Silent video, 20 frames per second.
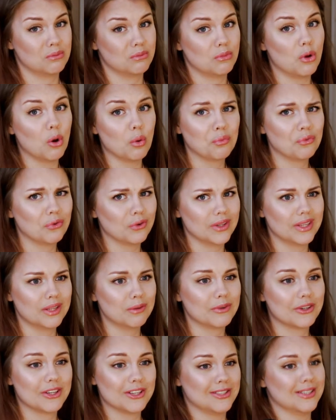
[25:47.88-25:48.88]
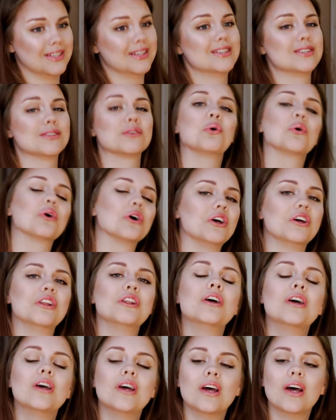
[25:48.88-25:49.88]
Hopefully, because it is so
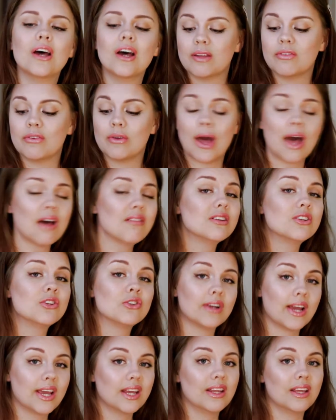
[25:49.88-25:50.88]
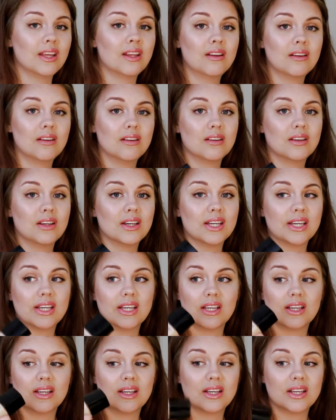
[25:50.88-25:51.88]
good. And if you haven't tried it,
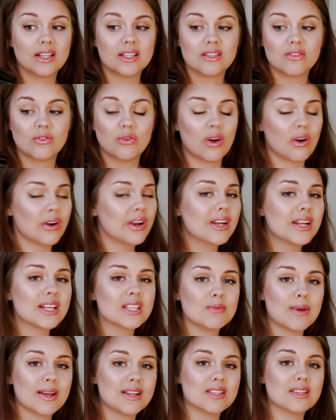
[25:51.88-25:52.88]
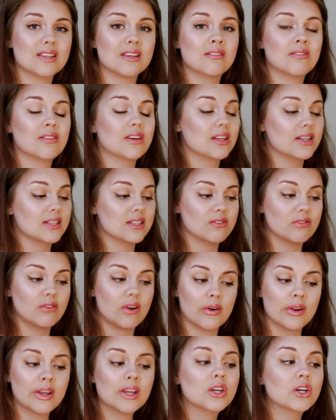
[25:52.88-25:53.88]
it's very inexpensive. It is
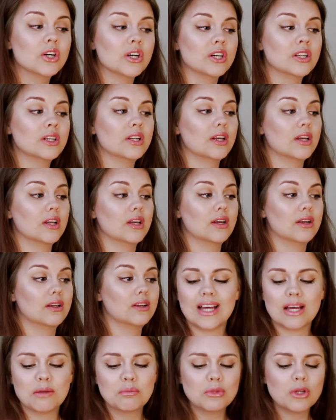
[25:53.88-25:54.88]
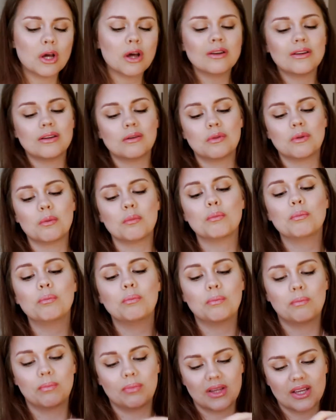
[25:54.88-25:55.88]
very good. I'm not the
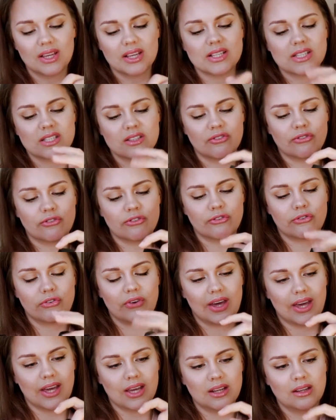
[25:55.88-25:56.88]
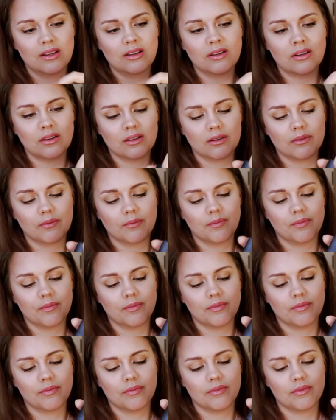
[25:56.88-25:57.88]
biggest fan
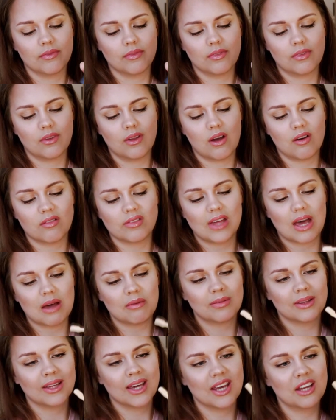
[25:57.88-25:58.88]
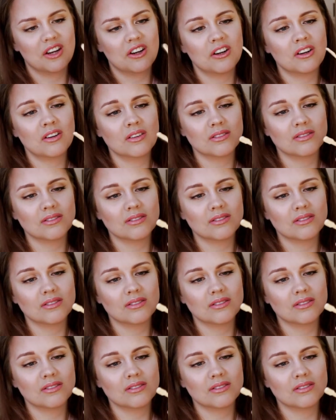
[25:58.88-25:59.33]
of the applicator.